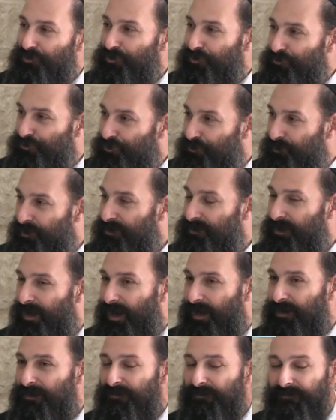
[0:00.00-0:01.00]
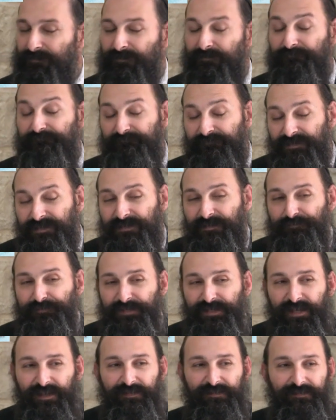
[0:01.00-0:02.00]
your roommate died. He's
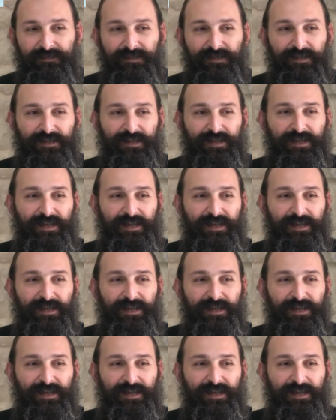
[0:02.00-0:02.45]
upset.